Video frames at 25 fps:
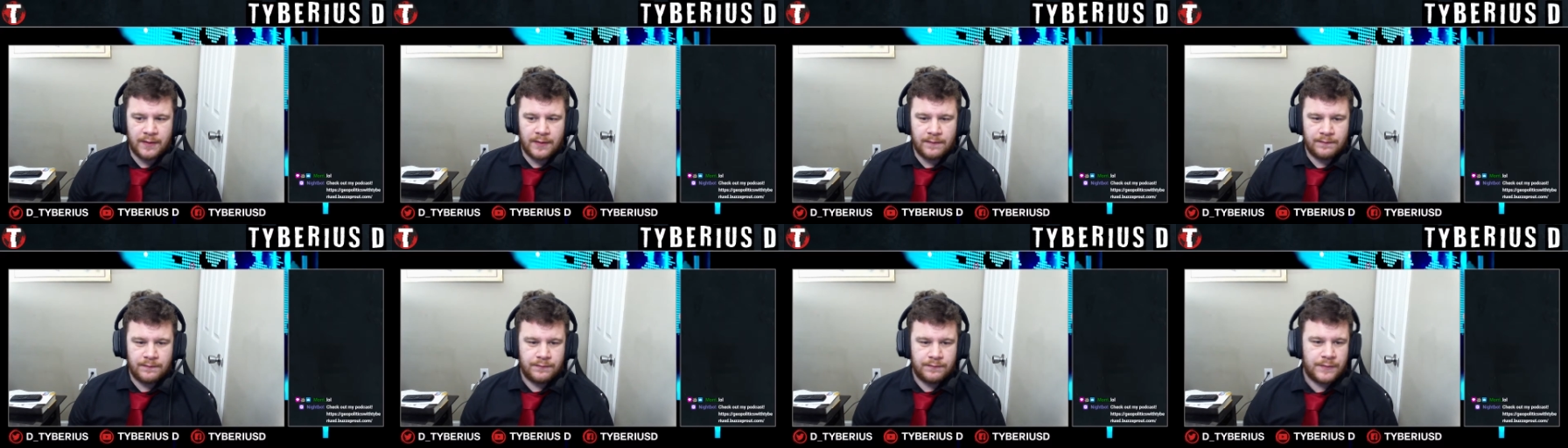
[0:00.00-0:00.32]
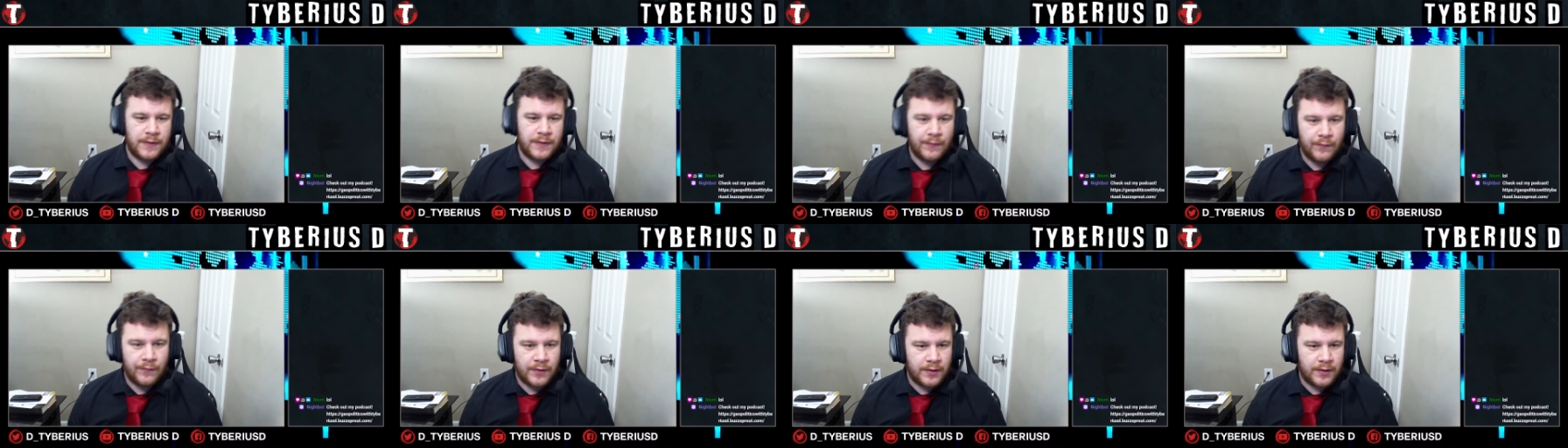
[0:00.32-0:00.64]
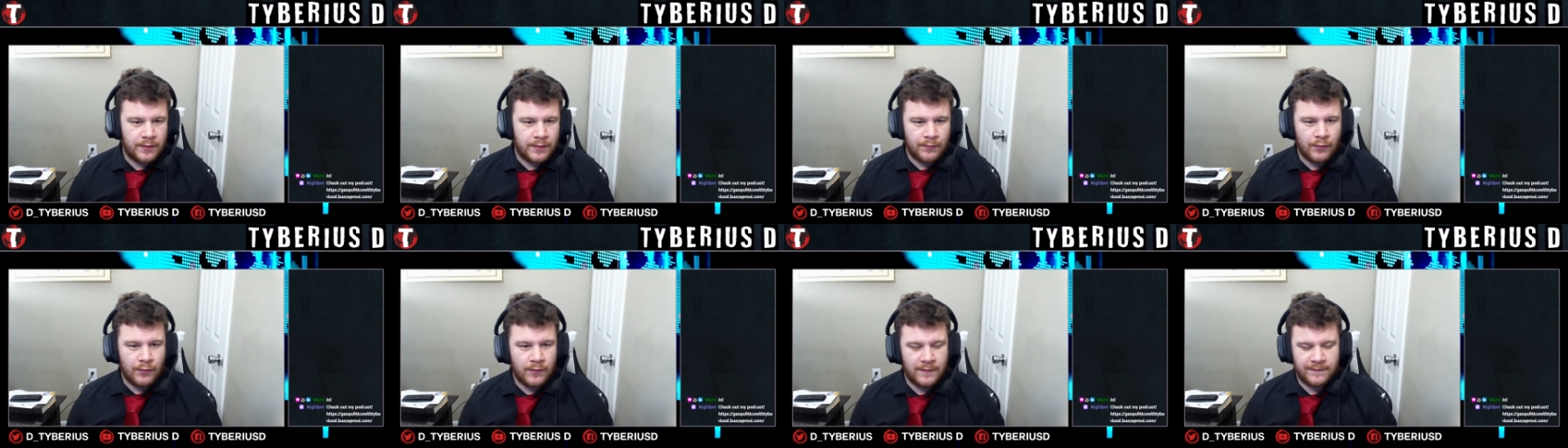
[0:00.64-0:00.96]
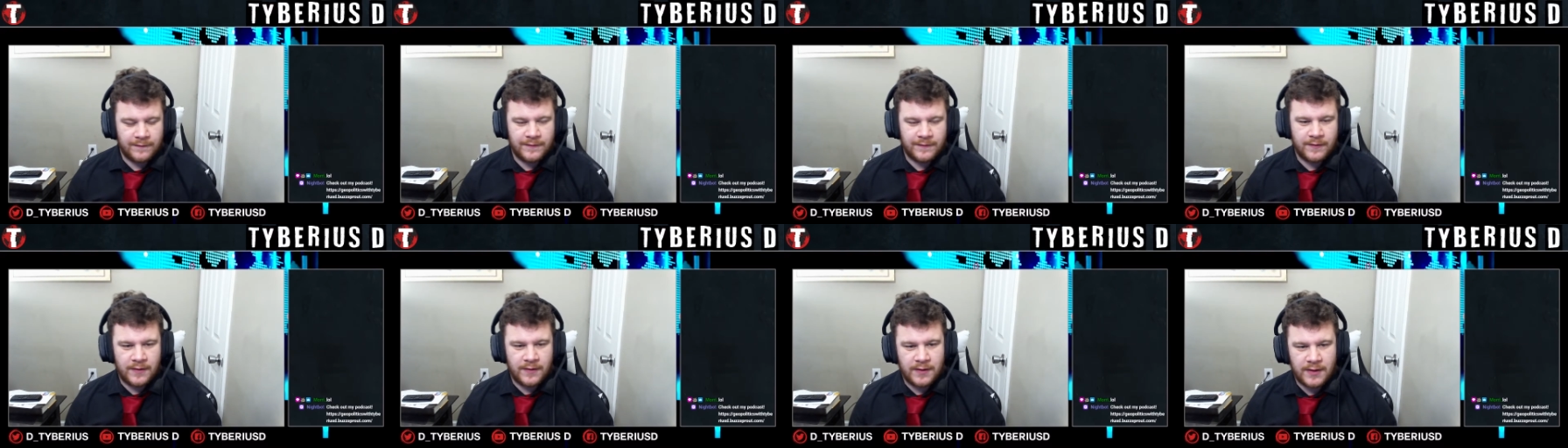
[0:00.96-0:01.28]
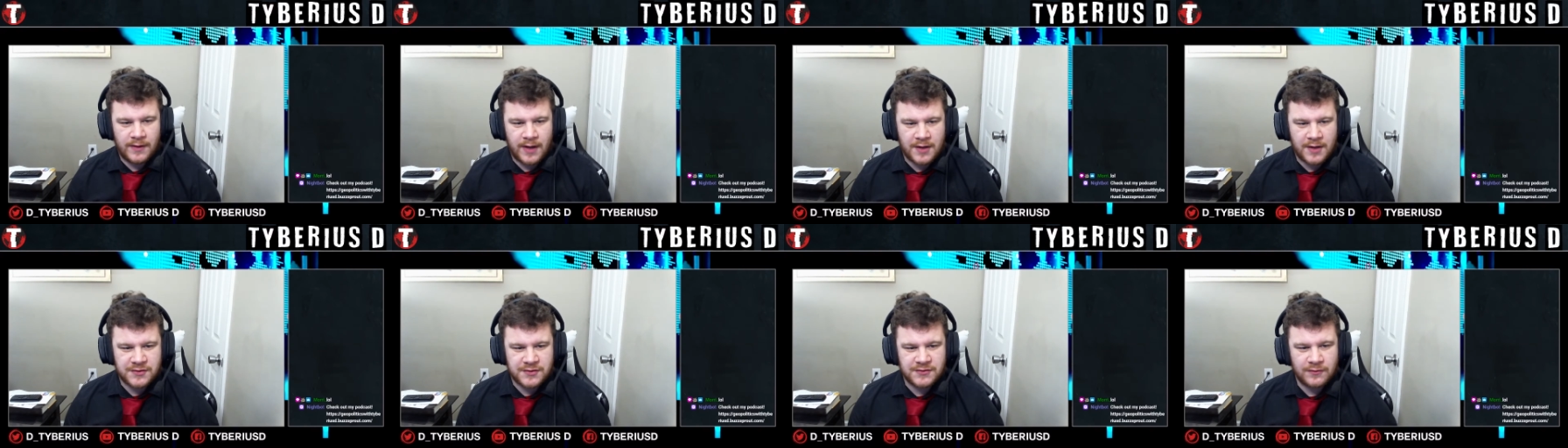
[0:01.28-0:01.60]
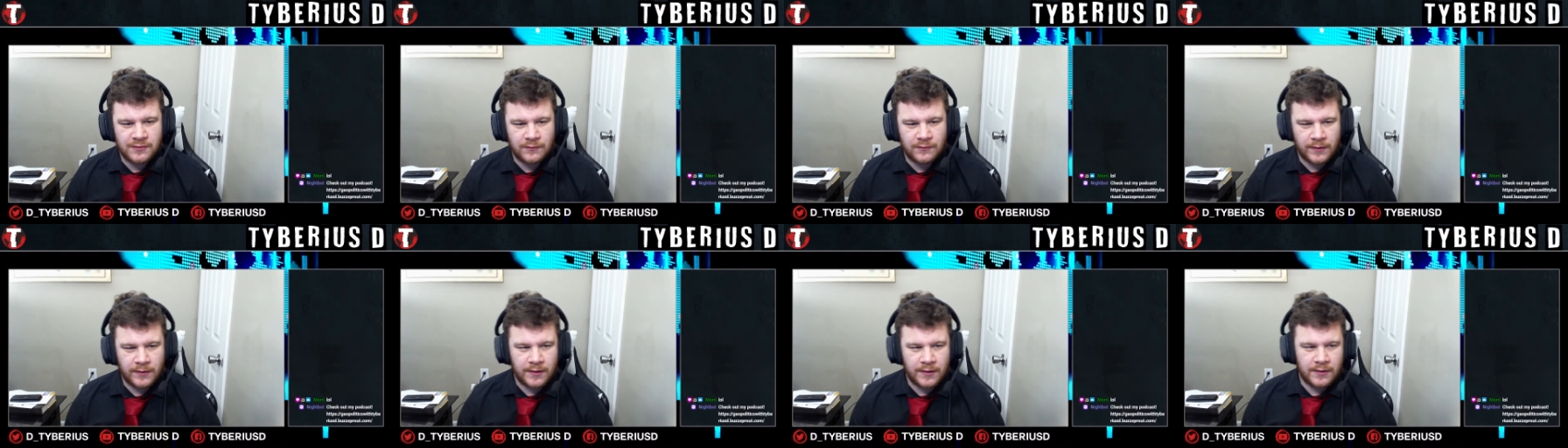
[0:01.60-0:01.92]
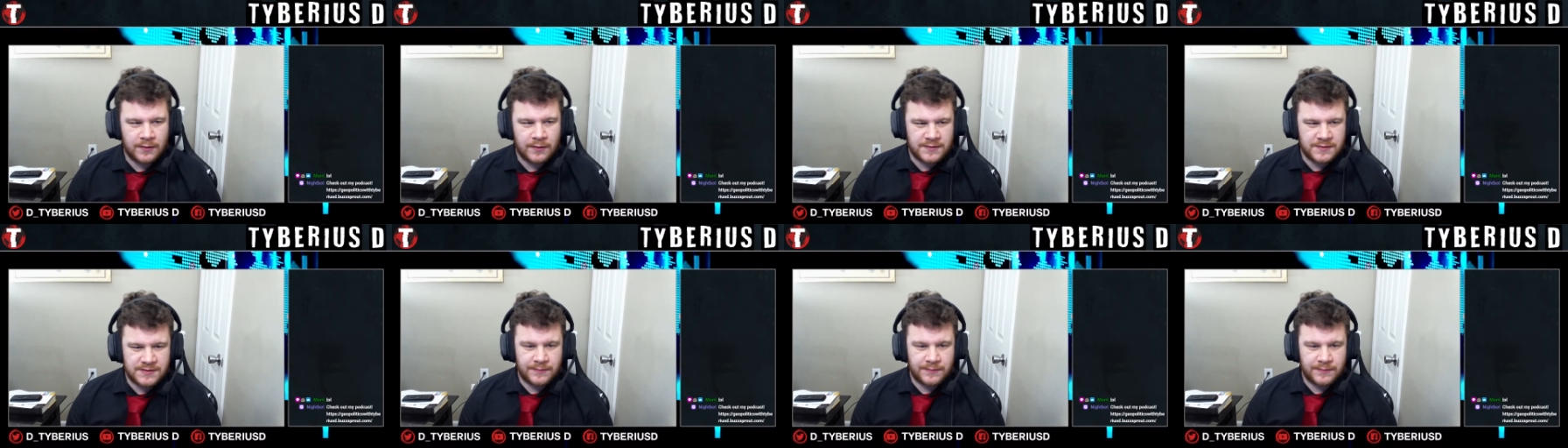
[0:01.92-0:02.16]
they wanted more of a national leader,